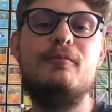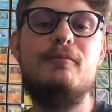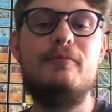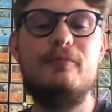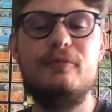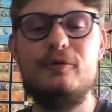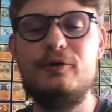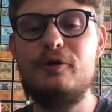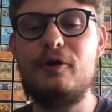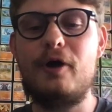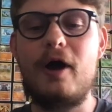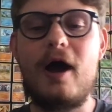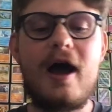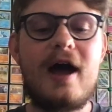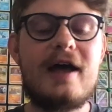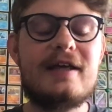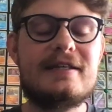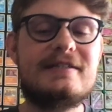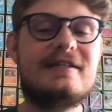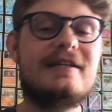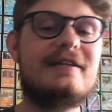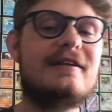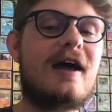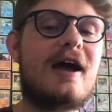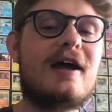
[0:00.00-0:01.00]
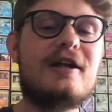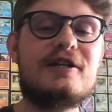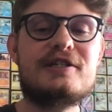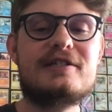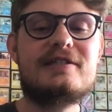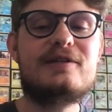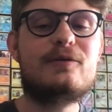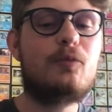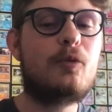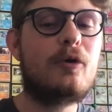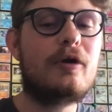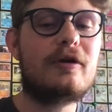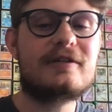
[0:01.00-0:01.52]
you know, I said, I just
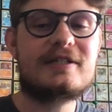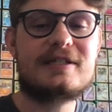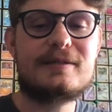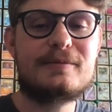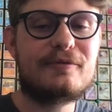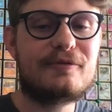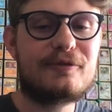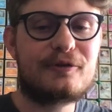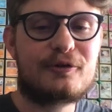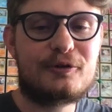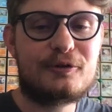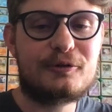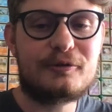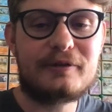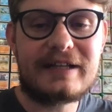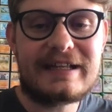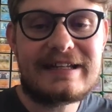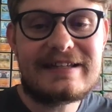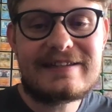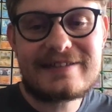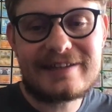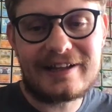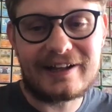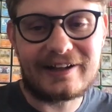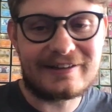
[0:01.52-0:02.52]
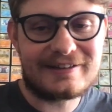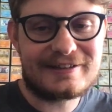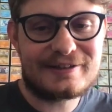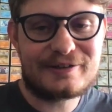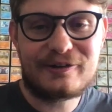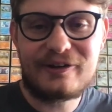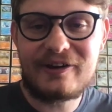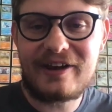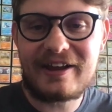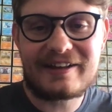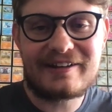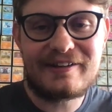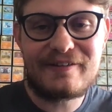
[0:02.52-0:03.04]
said, what are some of the cool insults? You
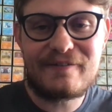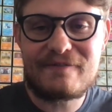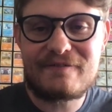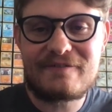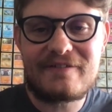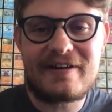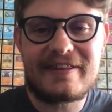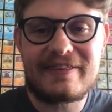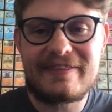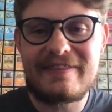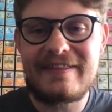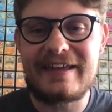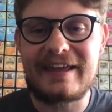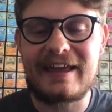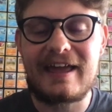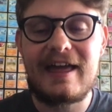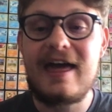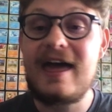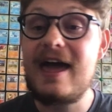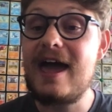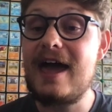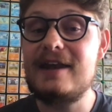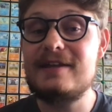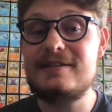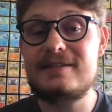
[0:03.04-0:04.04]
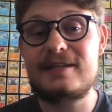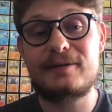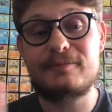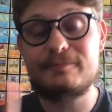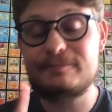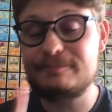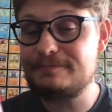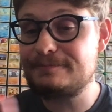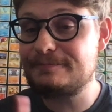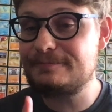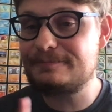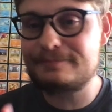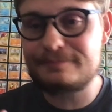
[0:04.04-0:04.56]
know, like a little fun thing. And it's like,
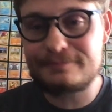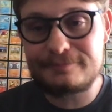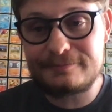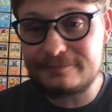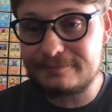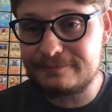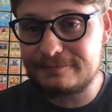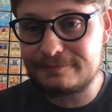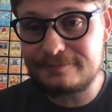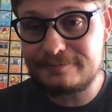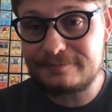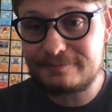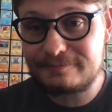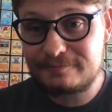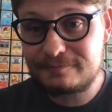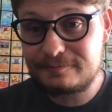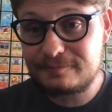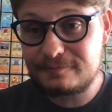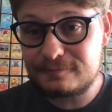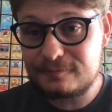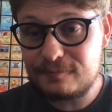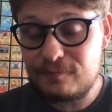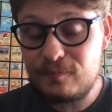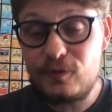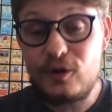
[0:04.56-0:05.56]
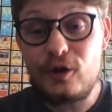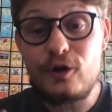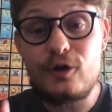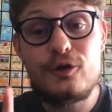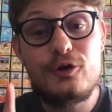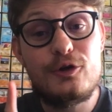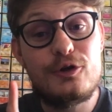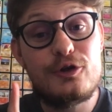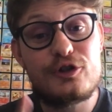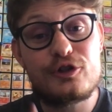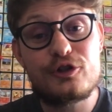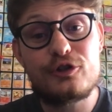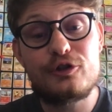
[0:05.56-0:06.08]
mm mm mm mm.
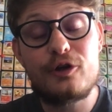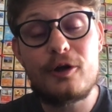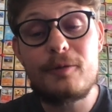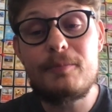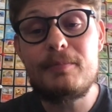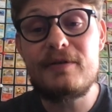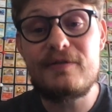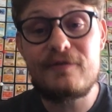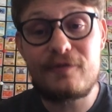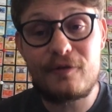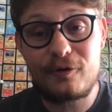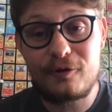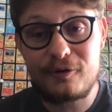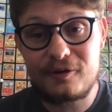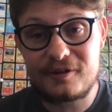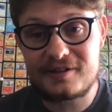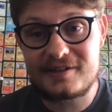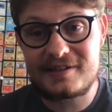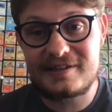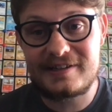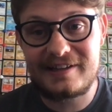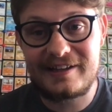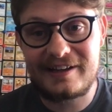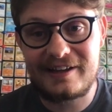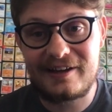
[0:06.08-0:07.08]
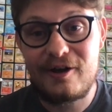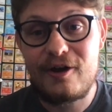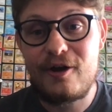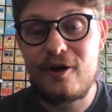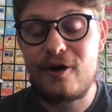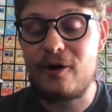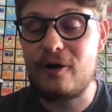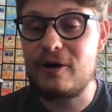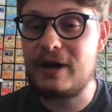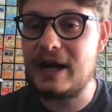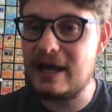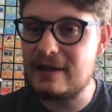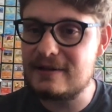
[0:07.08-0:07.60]
You should not be focusing
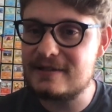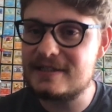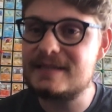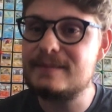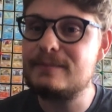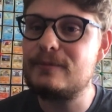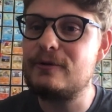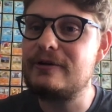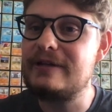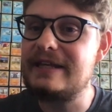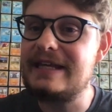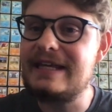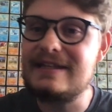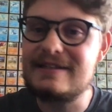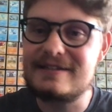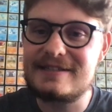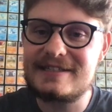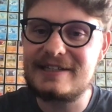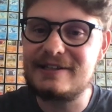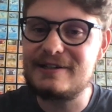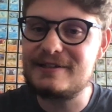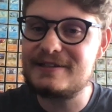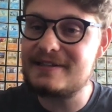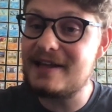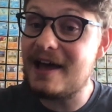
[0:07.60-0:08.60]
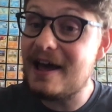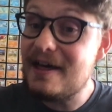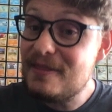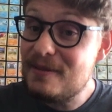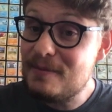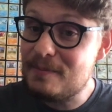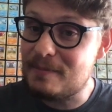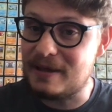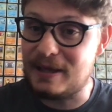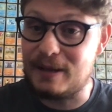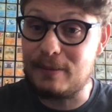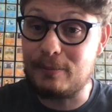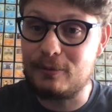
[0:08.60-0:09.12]
on how somebody insults other
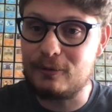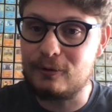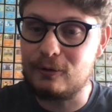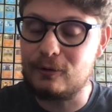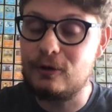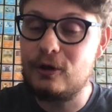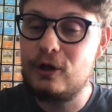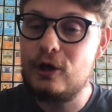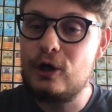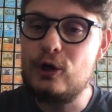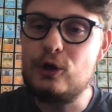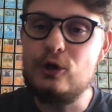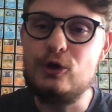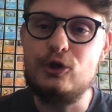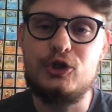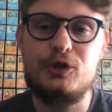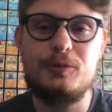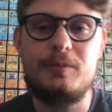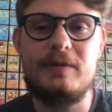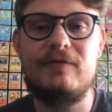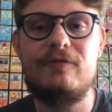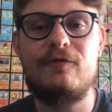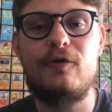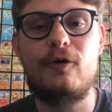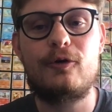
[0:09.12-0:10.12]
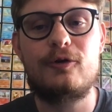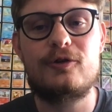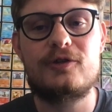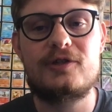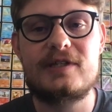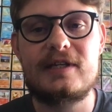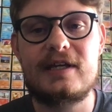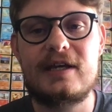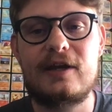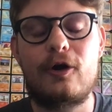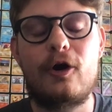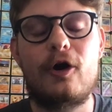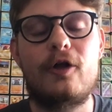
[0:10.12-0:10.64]
people. You should be
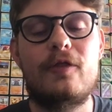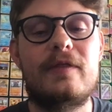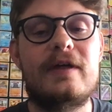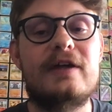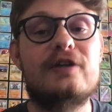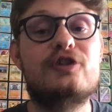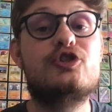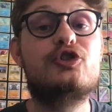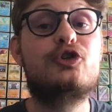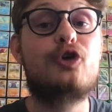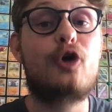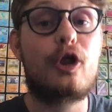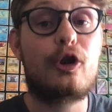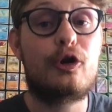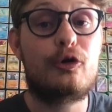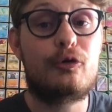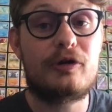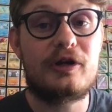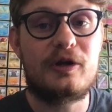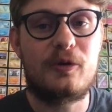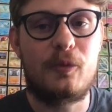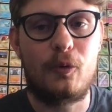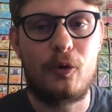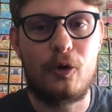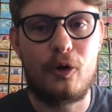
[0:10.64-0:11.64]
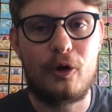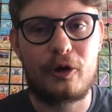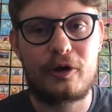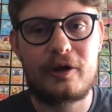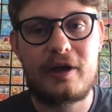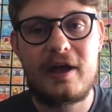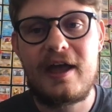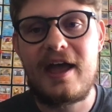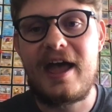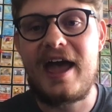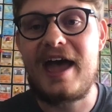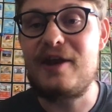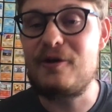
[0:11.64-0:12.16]
focusing on their scholarly work
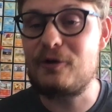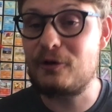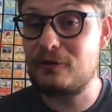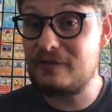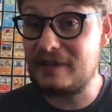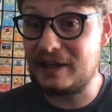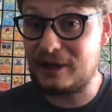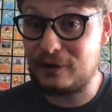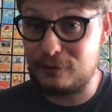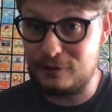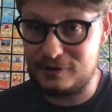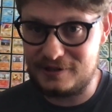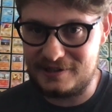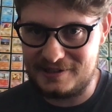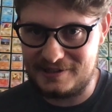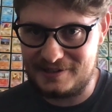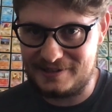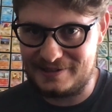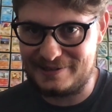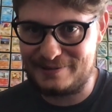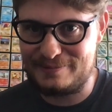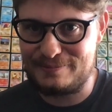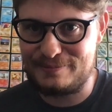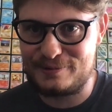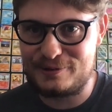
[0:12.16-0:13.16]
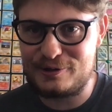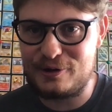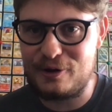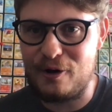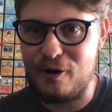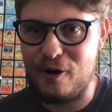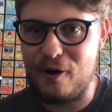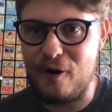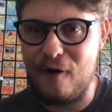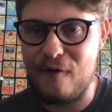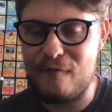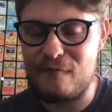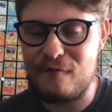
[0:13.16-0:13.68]
and not their criticisms
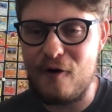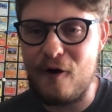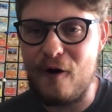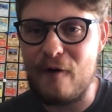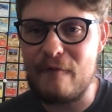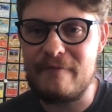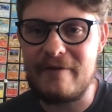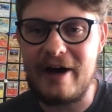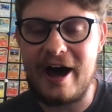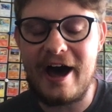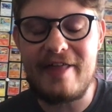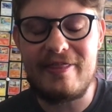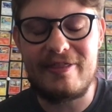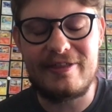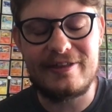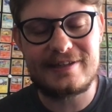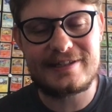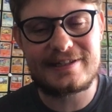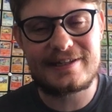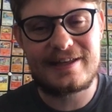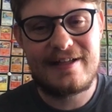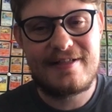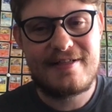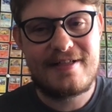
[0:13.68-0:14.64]
of, of others.